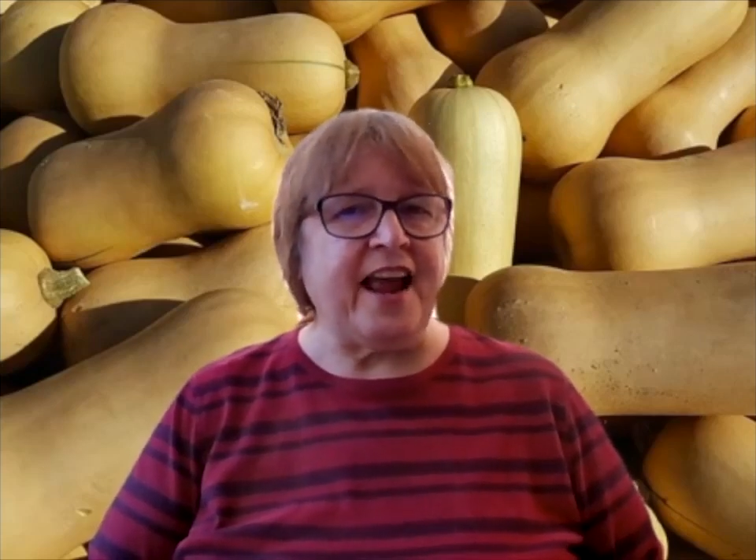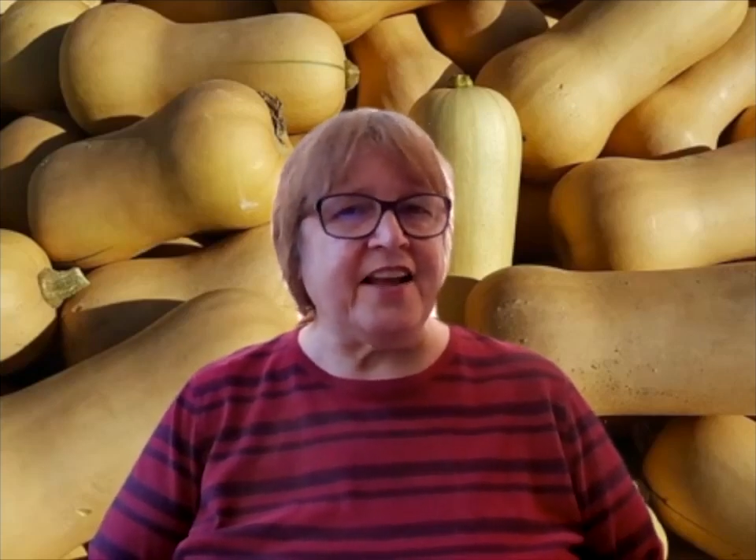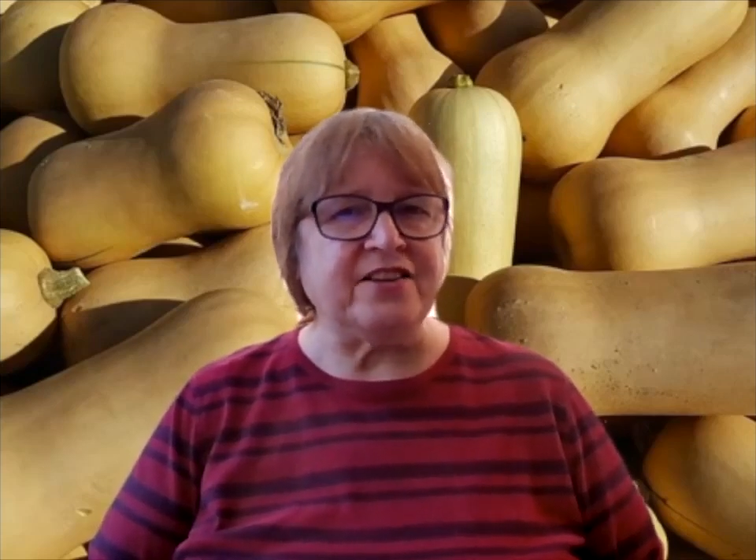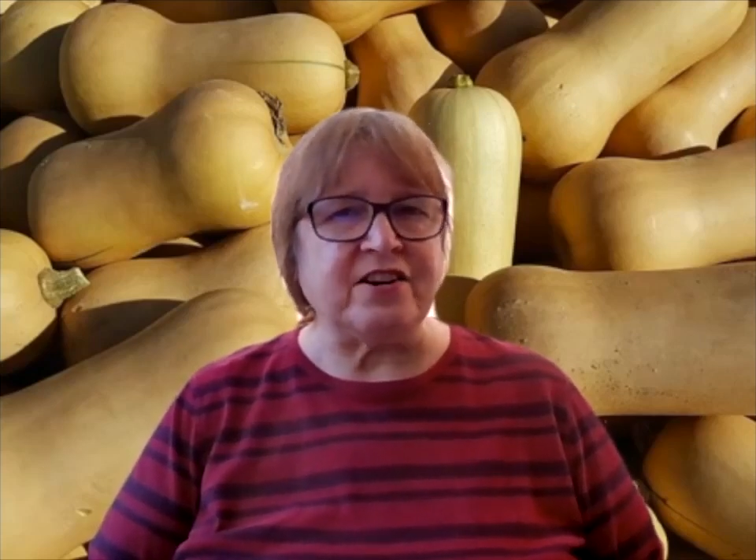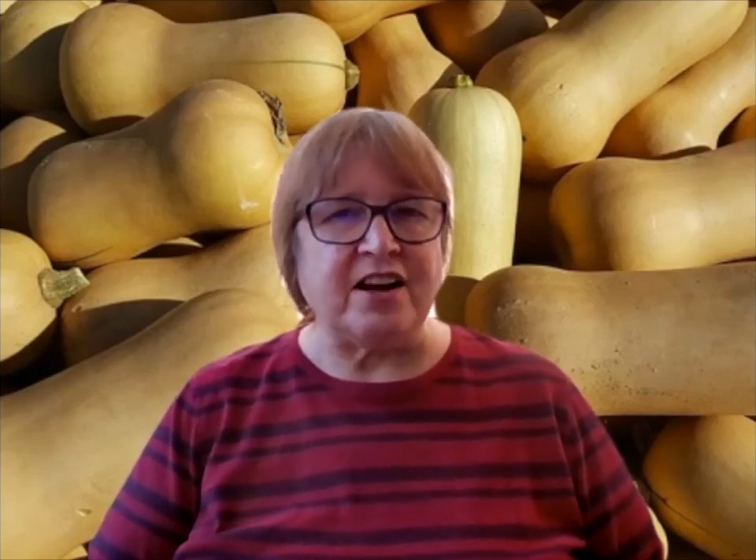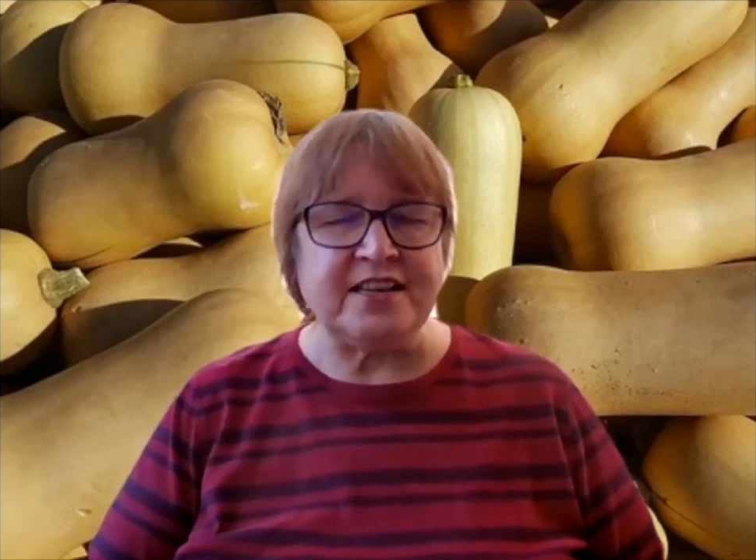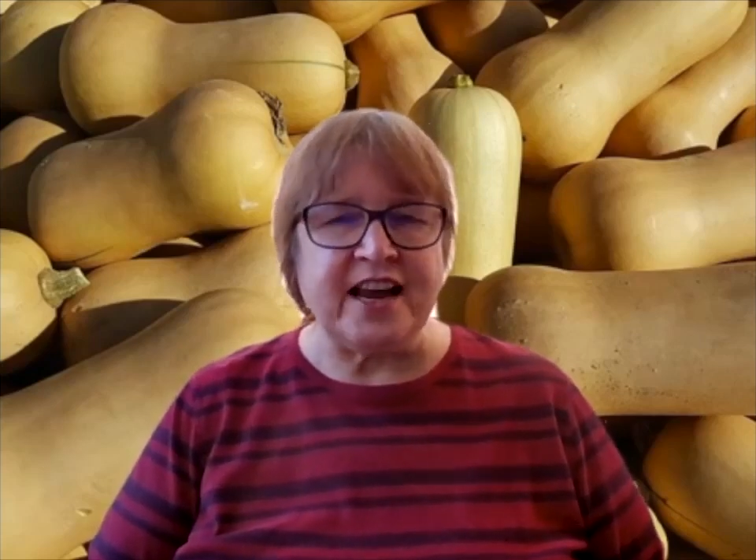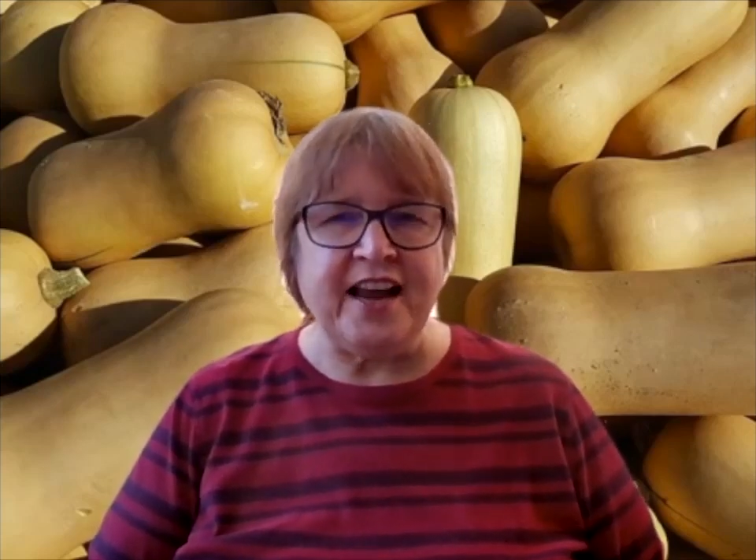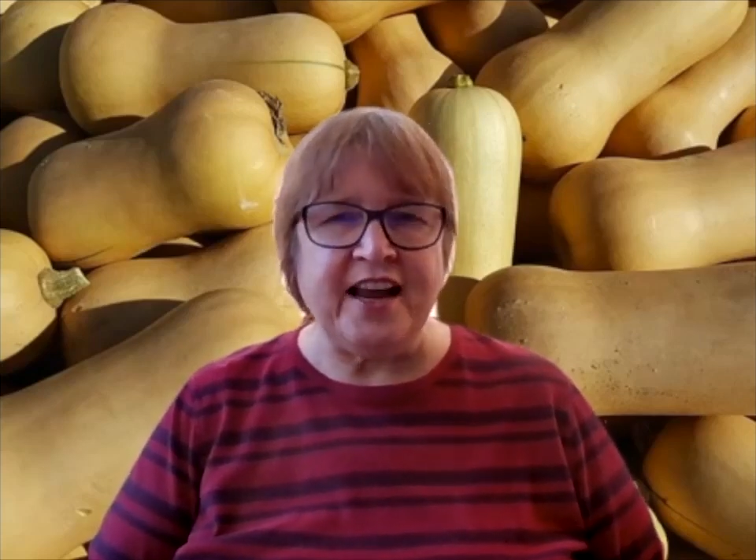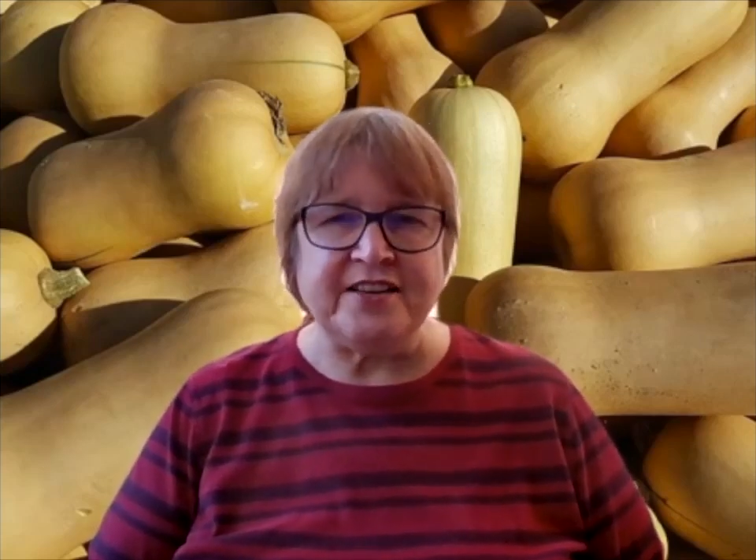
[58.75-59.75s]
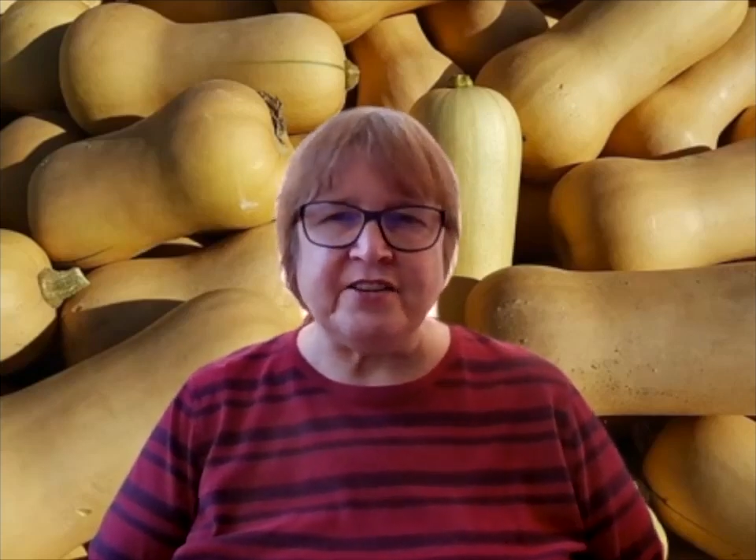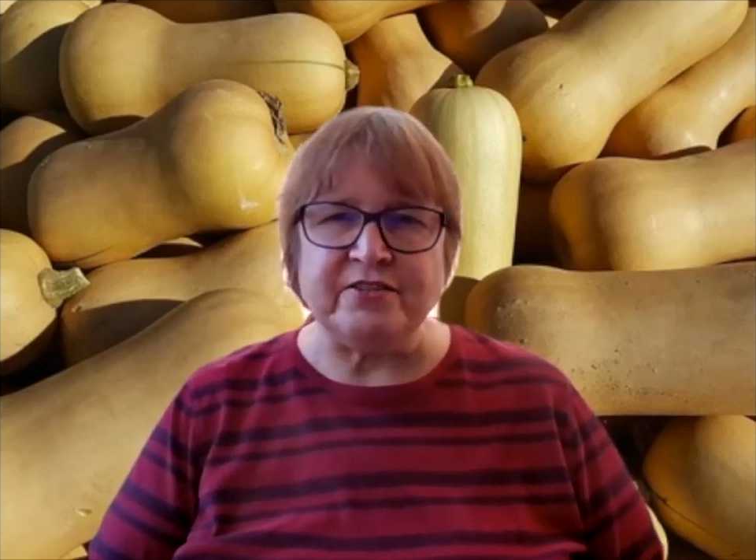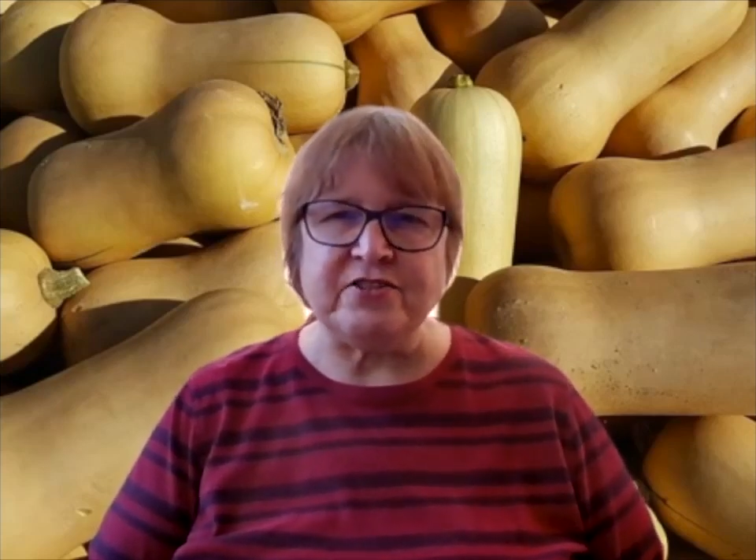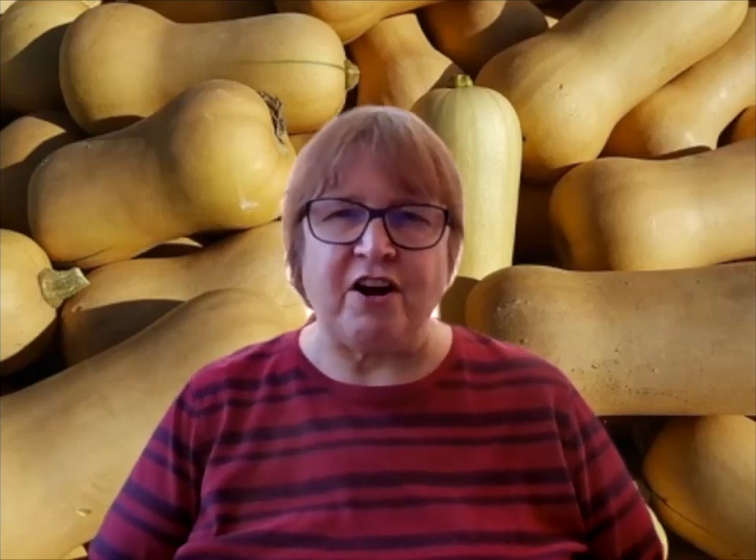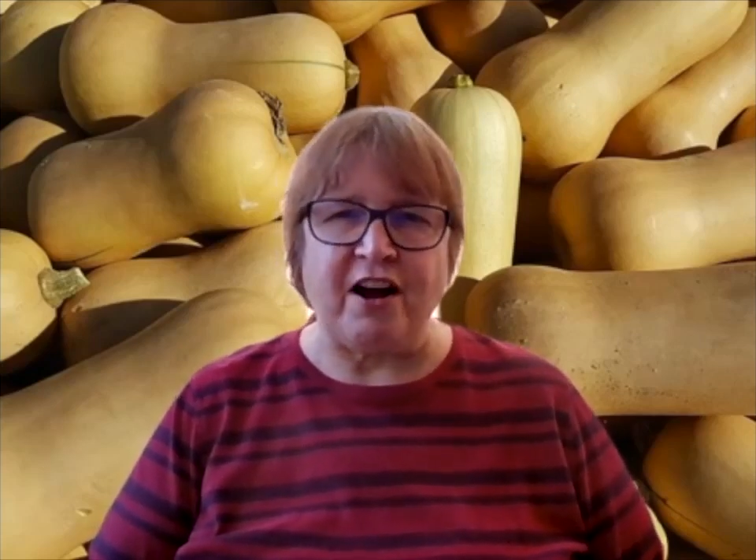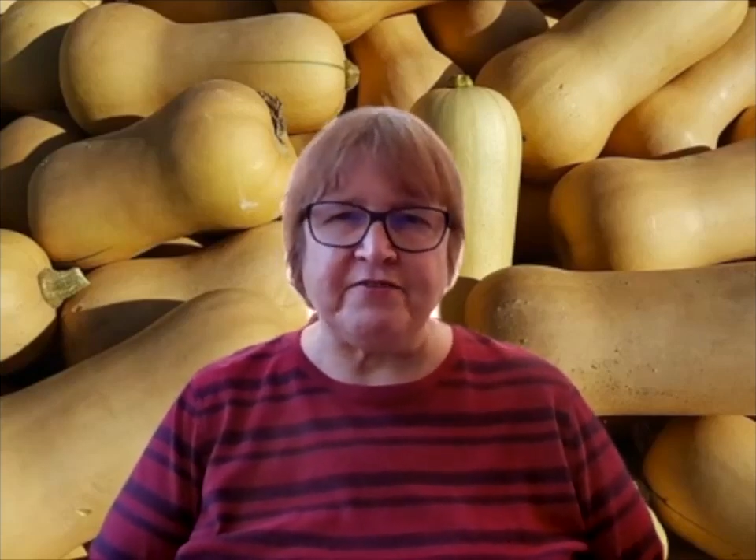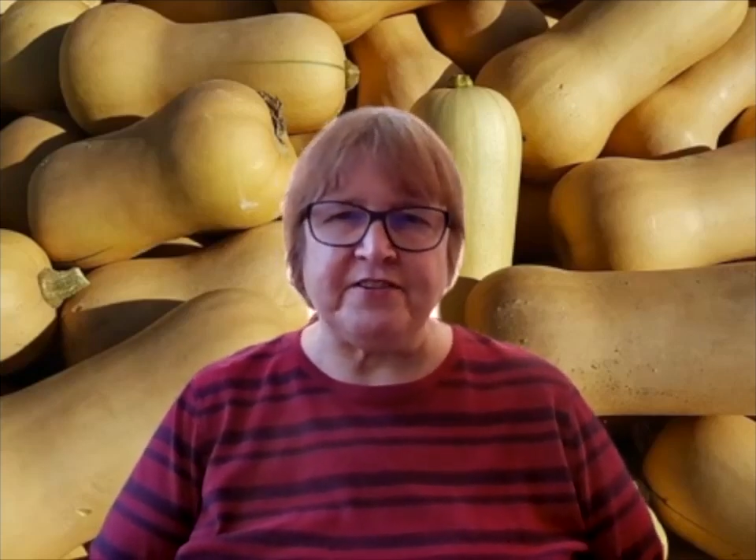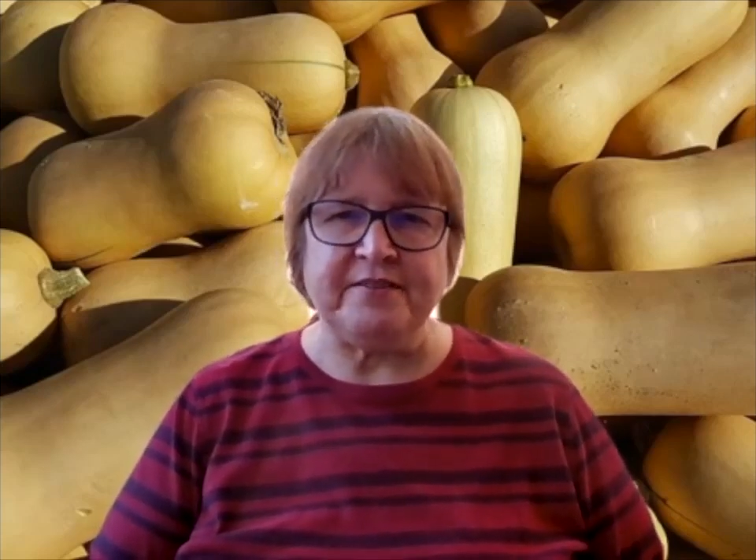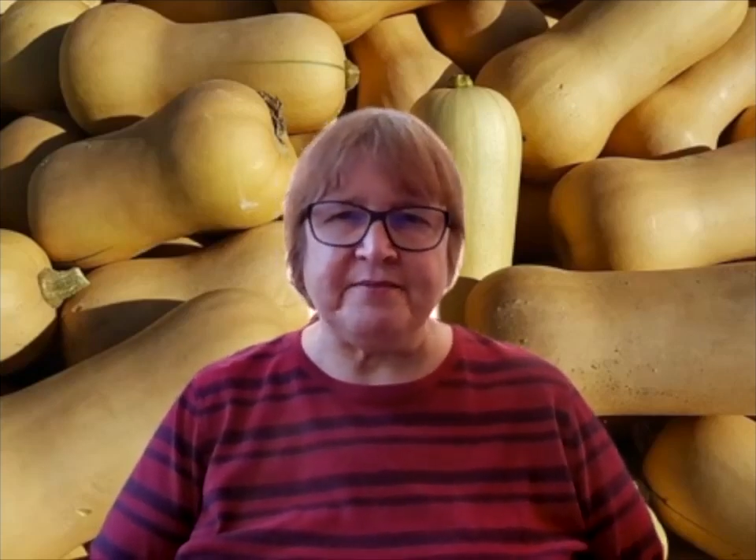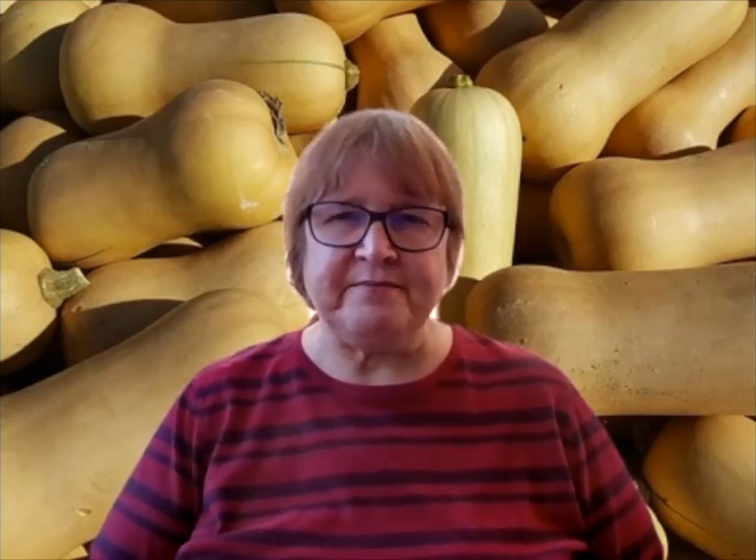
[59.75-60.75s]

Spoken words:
and saute until soft.